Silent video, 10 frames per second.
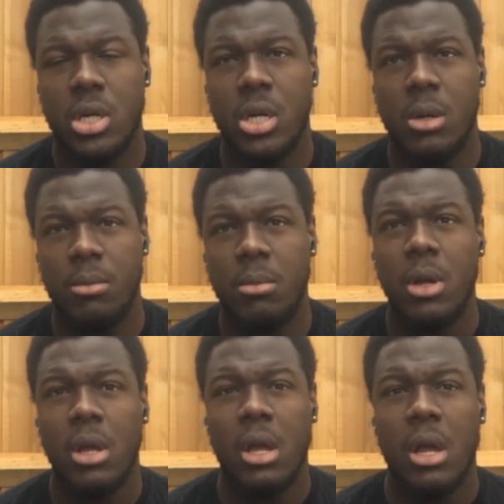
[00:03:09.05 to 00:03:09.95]

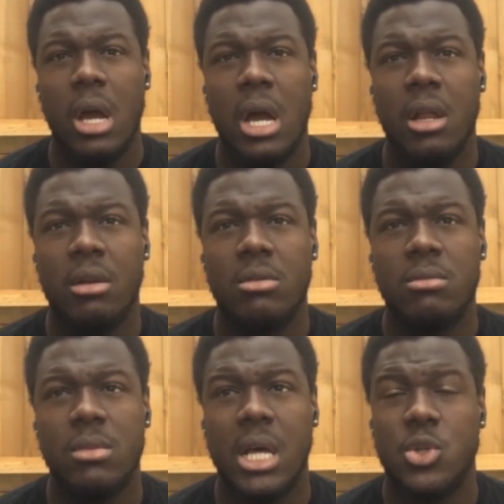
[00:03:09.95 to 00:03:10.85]
And
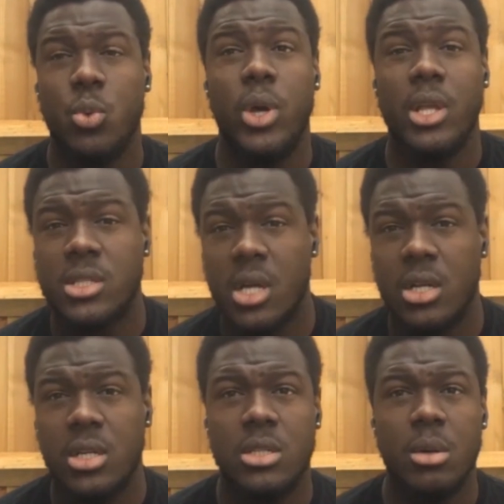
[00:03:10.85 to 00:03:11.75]
that's the way I
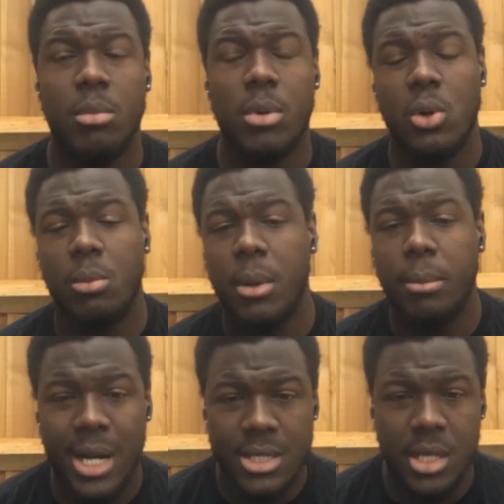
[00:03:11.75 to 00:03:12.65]
started to model my
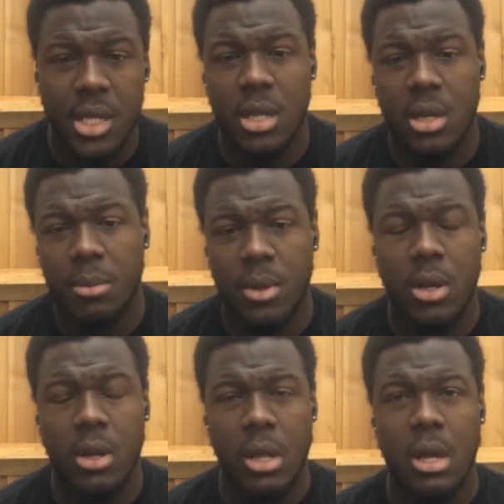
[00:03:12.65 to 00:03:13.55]
batting in a bit.